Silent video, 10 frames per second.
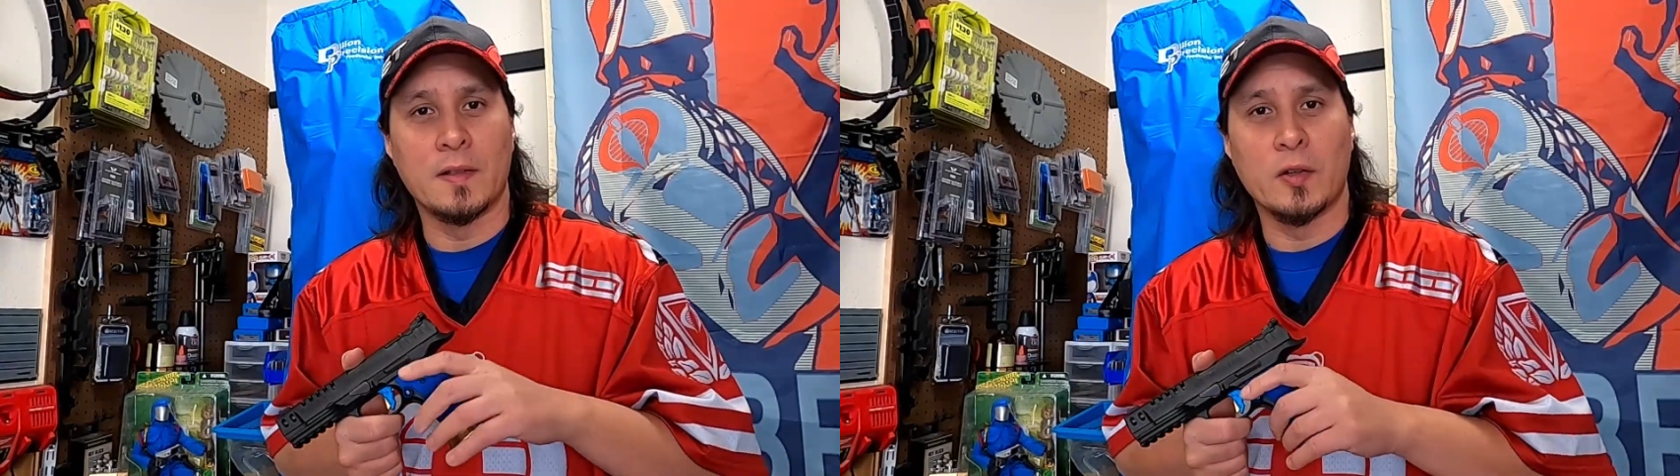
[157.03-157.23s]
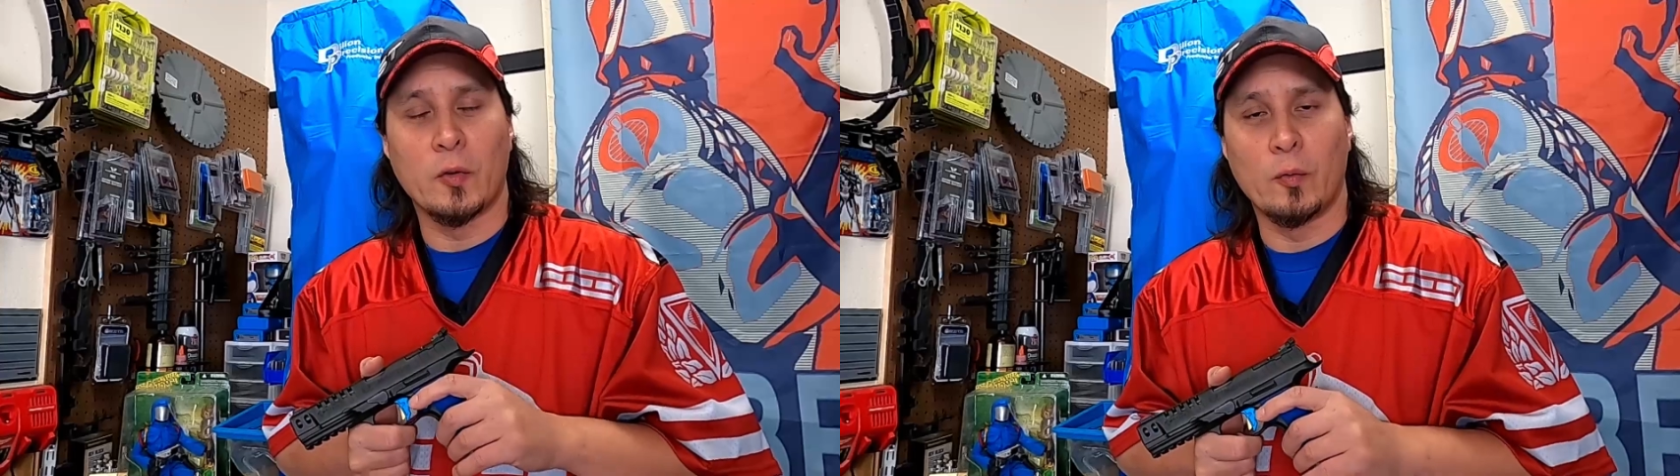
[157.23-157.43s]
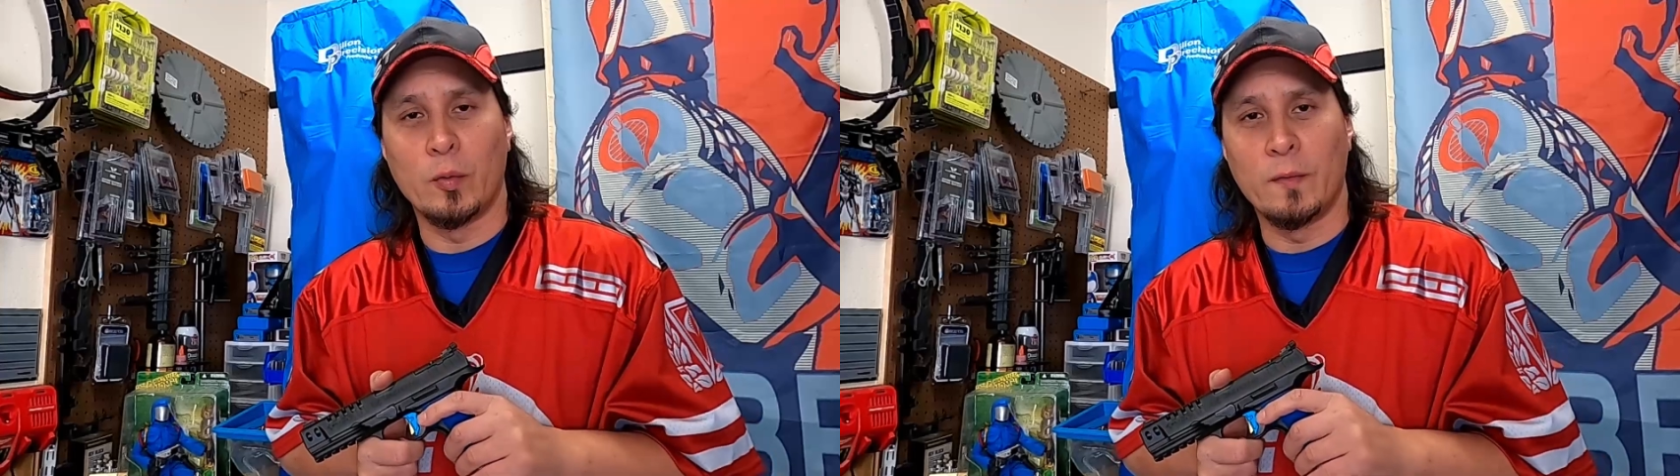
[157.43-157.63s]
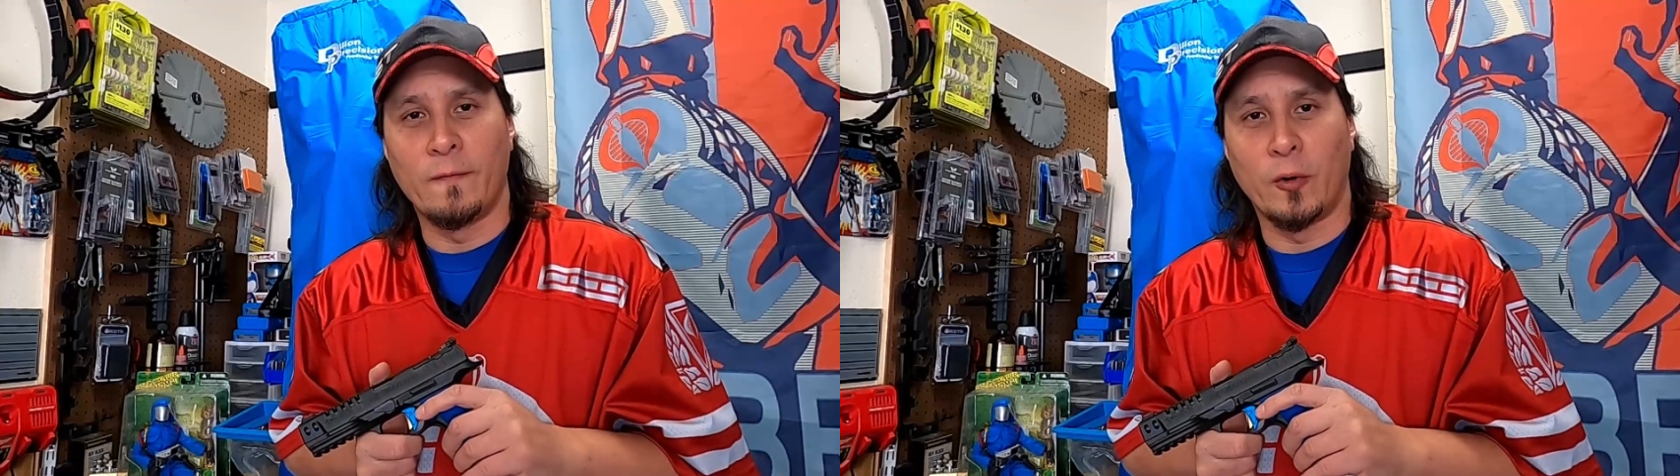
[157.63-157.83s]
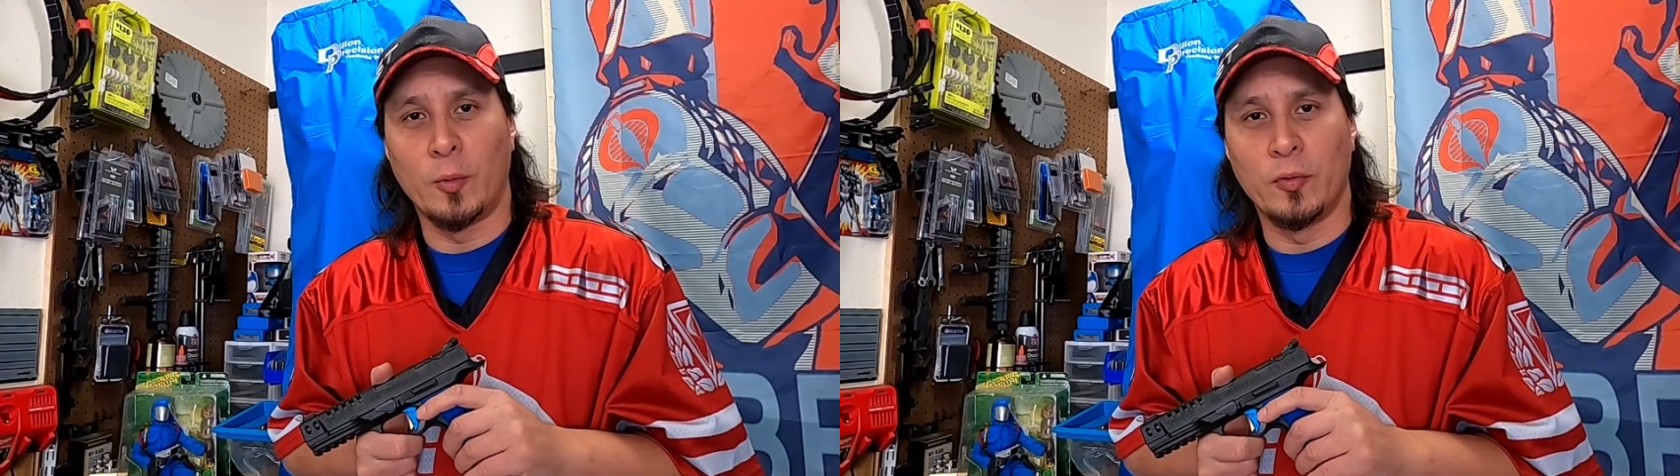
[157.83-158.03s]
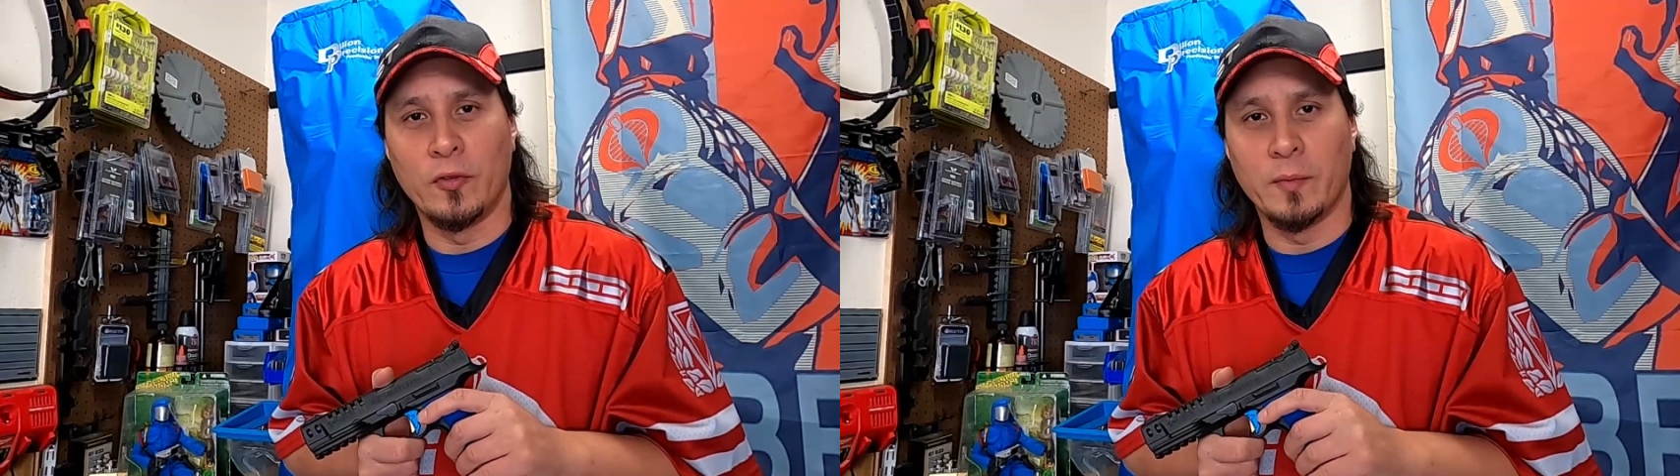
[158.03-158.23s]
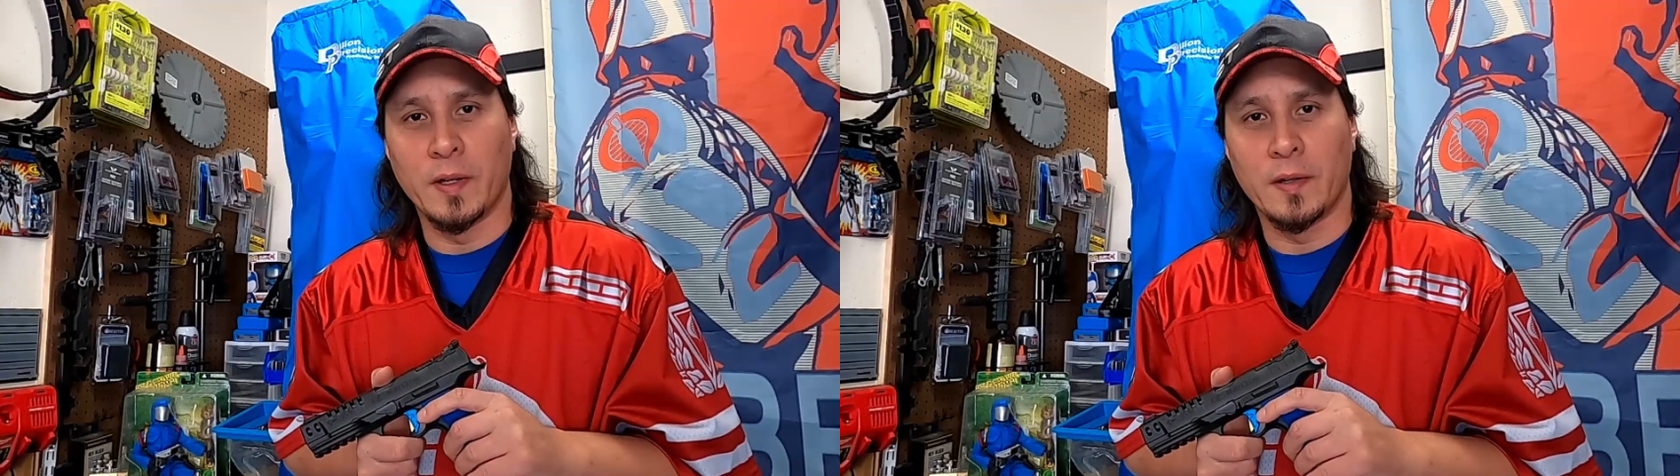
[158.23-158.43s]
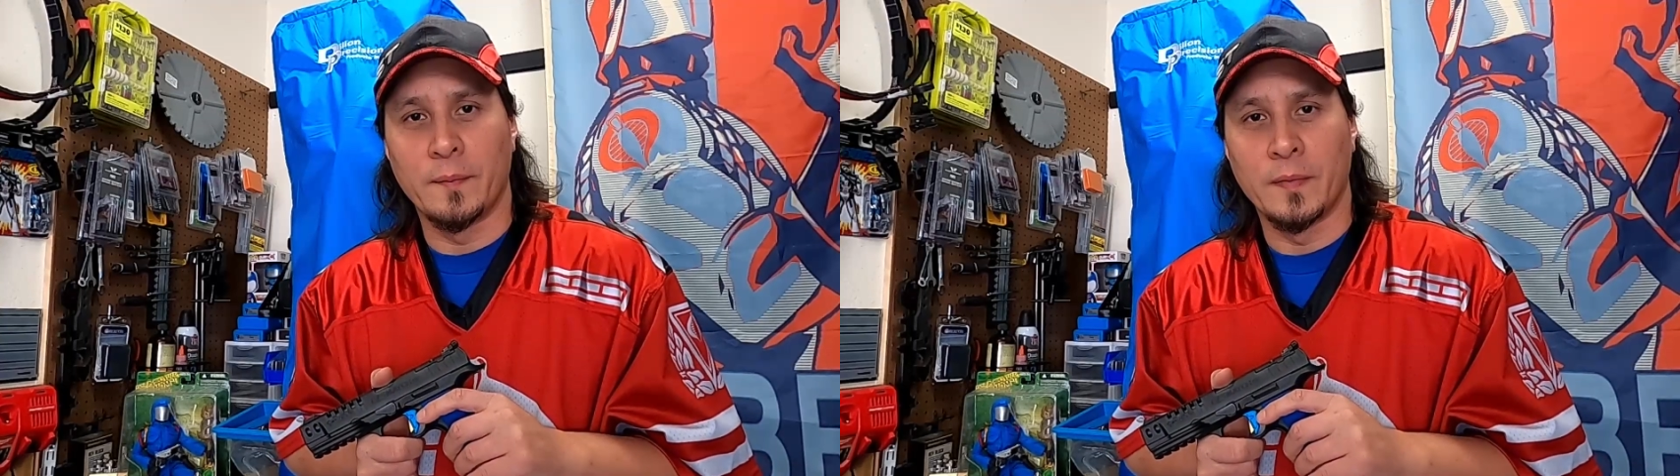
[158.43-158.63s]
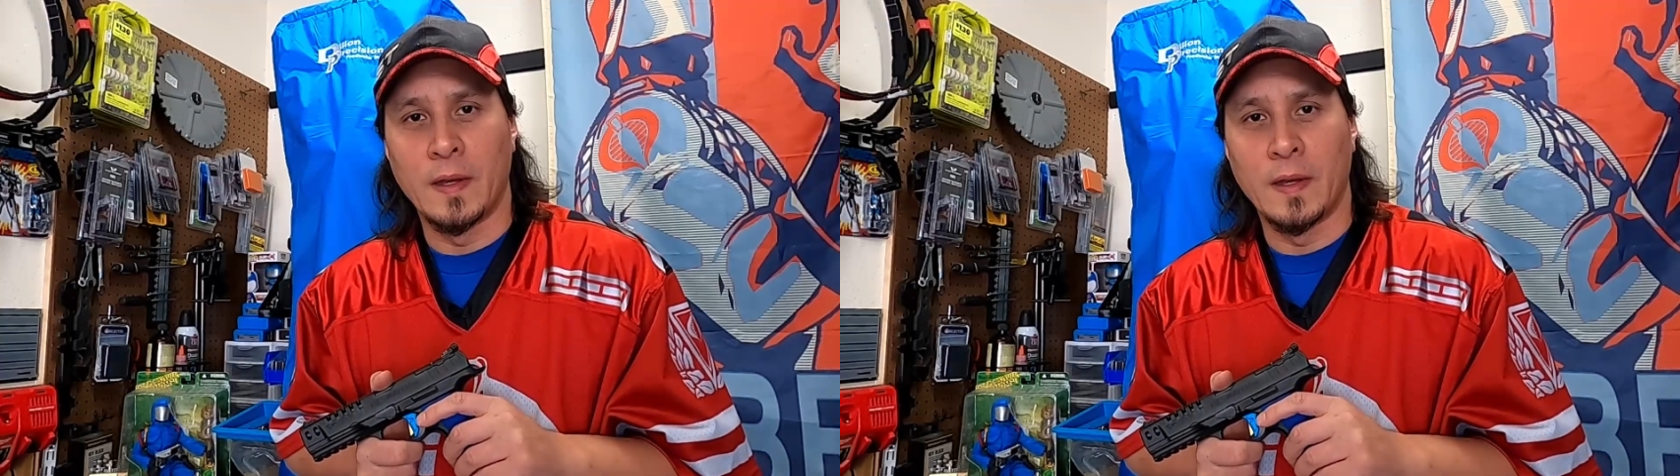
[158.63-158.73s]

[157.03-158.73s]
isn't room for improvement.